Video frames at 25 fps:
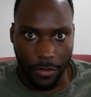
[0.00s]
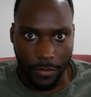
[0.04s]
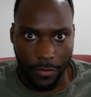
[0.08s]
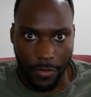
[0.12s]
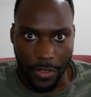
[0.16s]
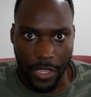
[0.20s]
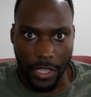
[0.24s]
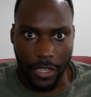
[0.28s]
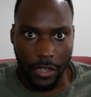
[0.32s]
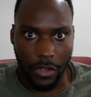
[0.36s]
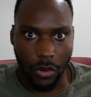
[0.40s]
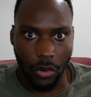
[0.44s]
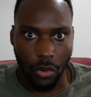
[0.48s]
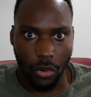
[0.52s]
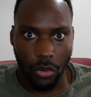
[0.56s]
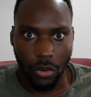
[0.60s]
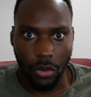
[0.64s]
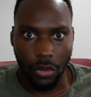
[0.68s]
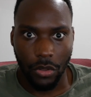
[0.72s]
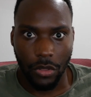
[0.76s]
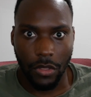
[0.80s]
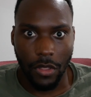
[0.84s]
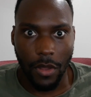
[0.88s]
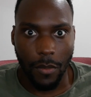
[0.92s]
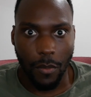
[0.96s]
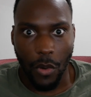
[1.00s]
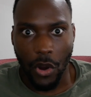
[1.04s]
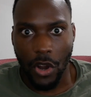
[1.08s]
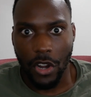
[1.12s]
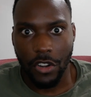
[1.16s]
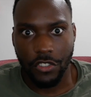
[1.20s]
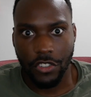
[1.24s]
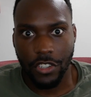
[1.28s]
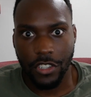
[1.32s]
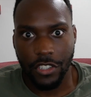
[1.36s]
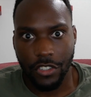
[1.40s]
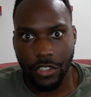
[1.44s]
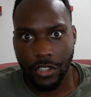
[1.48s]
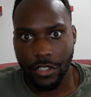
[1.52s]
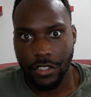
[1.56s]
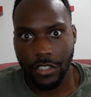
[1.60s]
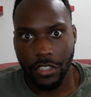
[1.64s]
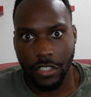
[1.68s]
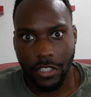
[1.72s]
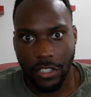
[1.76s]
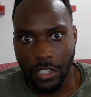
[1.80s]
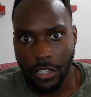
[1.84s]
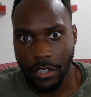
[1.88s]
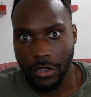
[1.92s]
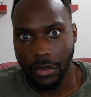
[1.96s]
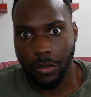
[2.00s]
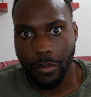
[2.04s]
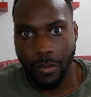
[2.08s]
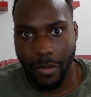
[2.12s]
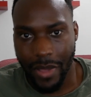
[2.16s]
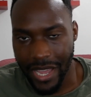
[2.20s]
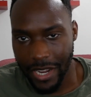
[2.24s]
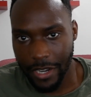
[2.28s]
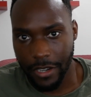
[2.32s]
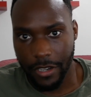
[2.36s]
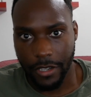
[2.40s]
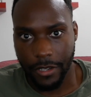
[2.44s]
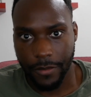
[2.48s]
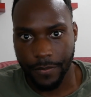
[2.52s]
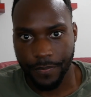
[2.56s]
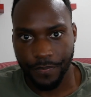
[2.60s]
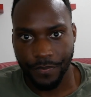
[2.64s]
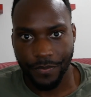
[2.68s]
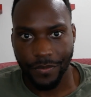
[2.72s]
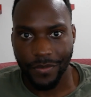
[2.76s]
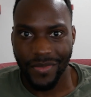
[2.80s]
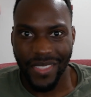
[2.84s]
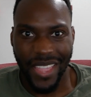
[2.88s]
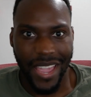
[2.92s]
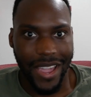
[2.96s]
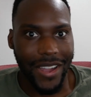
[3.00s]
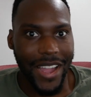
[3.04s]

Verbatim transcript: vehicle, the margins are still better. Now